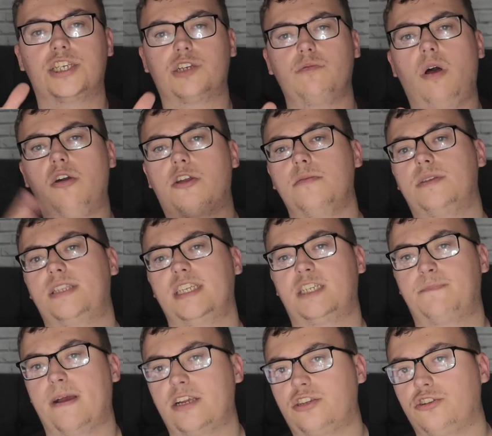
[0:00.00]
So welcome to this
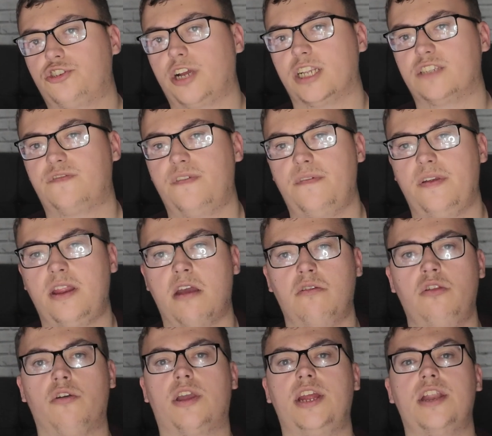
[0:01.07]
special transfer video
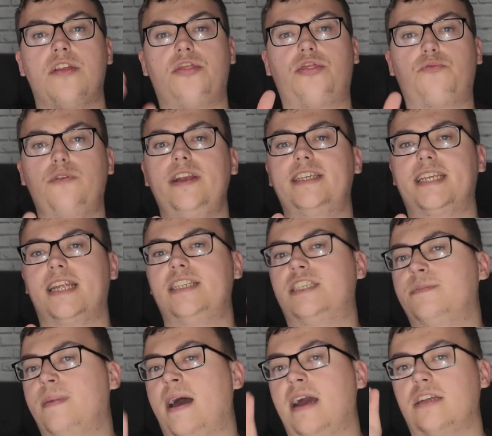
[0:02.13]
looking at 3
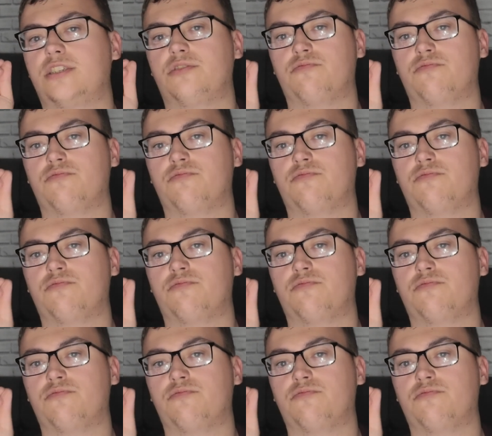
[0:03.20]
centre-backs